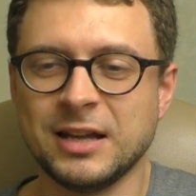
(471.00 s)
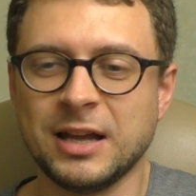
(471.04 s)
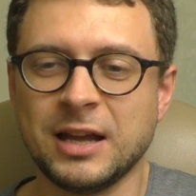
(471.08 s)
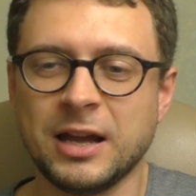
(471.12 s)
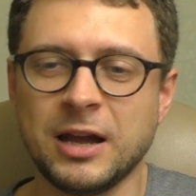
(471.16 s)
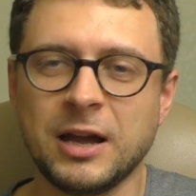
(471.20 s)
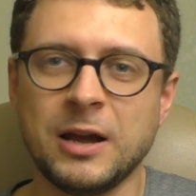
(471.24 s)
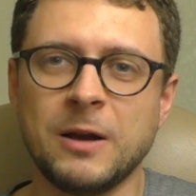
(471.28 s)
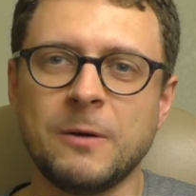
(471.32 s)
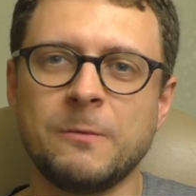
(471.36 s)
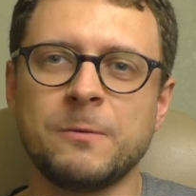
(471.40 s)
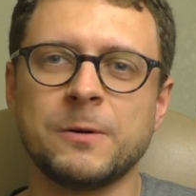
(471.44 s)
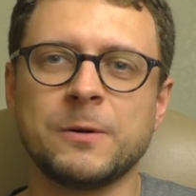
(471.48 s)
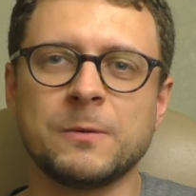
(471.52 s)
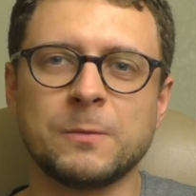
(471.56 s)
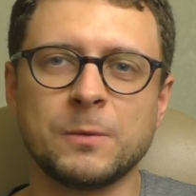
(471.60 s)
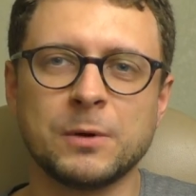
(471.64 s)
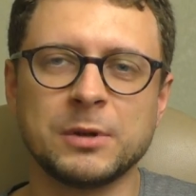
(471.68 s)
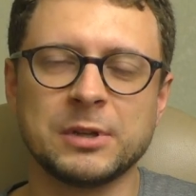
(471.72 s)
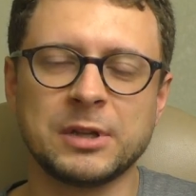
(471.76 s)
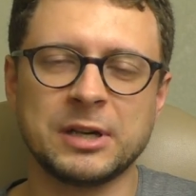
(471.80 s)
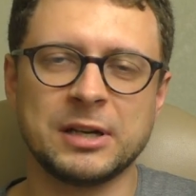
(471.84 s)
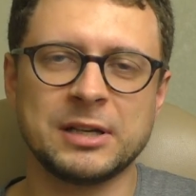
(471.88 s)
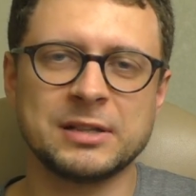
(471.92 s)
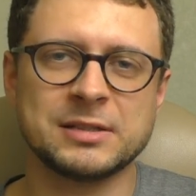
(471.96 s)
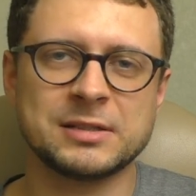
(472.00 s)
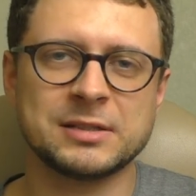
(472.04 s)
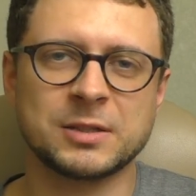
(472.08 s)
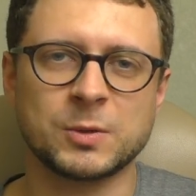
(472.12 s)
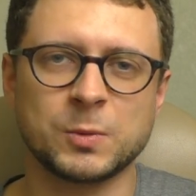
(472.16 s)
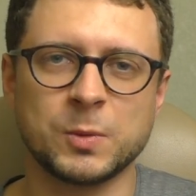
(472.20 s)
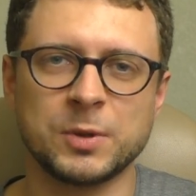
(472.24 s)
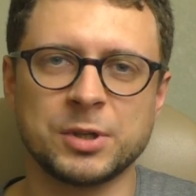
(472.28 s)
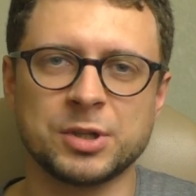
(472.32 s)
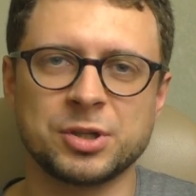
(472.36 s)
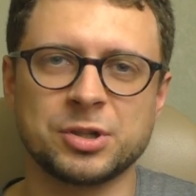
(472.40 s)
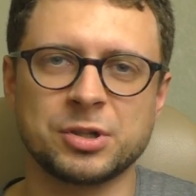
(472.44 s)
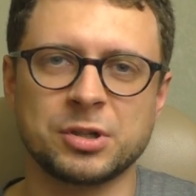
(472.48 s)
Everyone has a
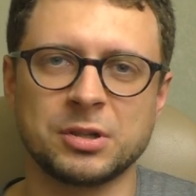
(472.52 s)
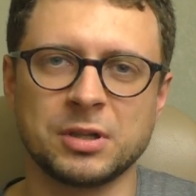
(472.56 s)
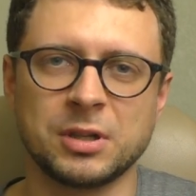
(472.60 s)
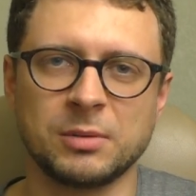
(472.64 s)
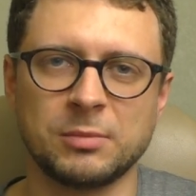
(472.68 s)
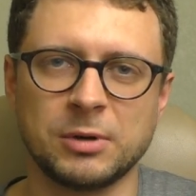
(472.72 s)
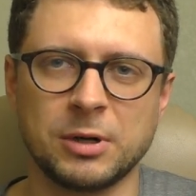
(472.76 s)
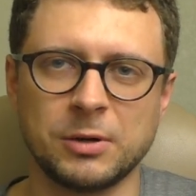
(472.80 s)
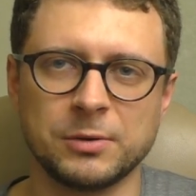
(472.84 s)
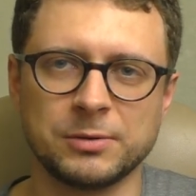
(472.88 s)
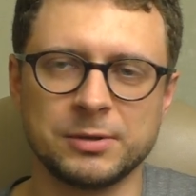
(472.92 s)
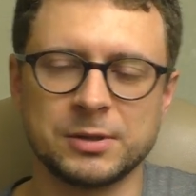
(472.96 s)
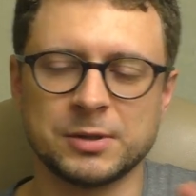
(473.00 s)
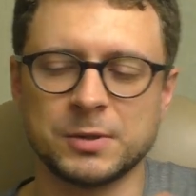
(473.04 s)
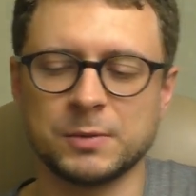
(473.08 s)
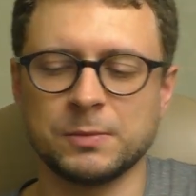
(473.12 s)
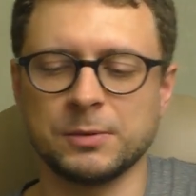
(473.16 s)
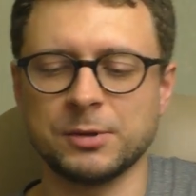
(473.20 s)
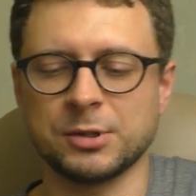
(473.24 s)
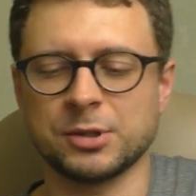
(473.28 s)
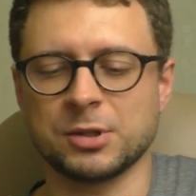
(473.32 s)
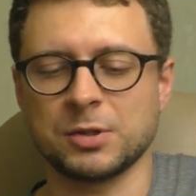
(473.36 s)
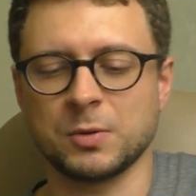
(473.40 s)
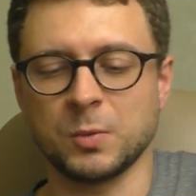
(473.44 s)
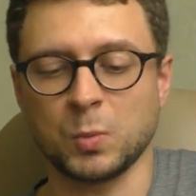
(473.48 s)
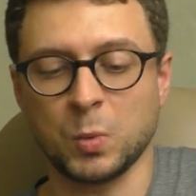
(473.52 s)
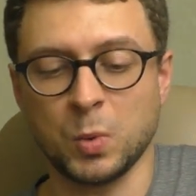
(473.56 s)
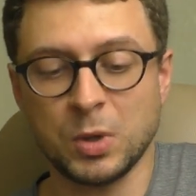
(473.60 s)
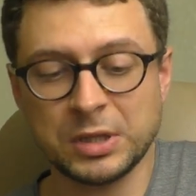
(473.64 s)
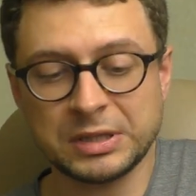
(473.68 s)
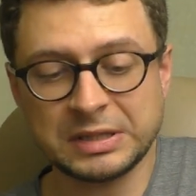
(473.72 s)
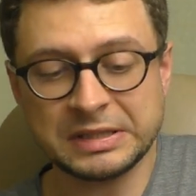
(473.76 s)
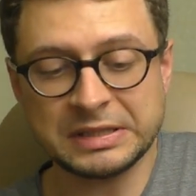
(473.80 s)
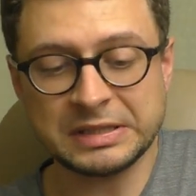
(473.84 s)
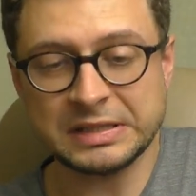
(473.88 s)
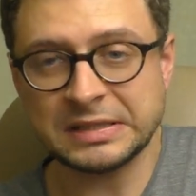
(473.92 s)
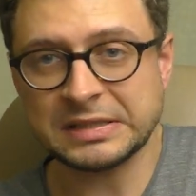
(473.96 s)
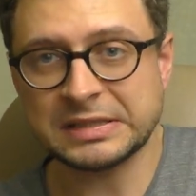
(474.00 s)
question about this watch.
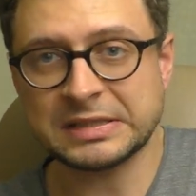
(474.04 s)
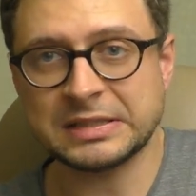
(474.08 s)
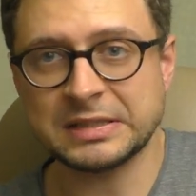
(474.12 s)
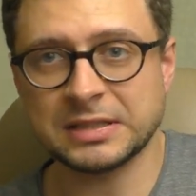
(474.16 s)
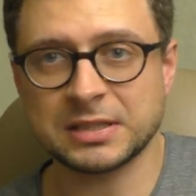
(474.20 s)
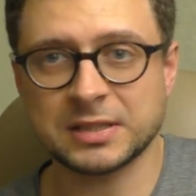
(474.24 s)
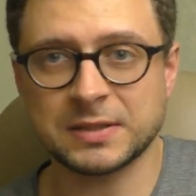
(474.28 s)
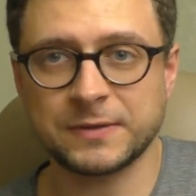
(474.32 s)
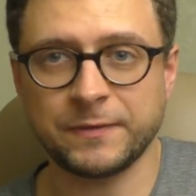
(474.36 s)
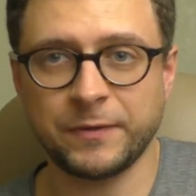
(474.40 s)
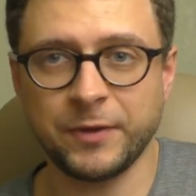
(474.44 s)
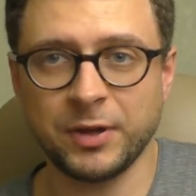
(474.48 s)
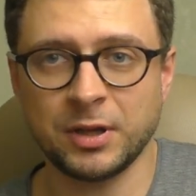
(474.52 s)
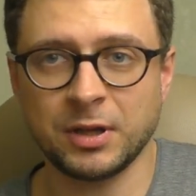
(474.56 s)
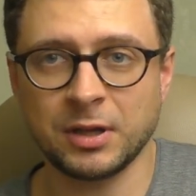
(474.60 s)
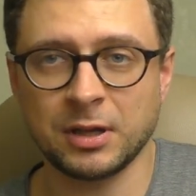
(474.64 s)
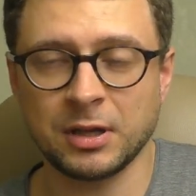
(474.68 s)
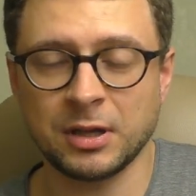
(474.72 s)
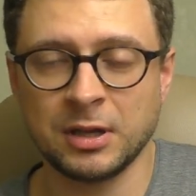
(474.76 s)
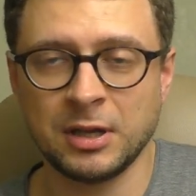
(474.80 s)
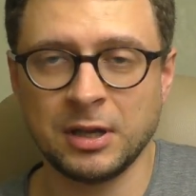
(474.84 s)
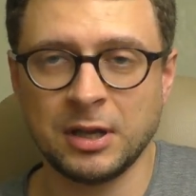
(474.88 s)
What is this thing?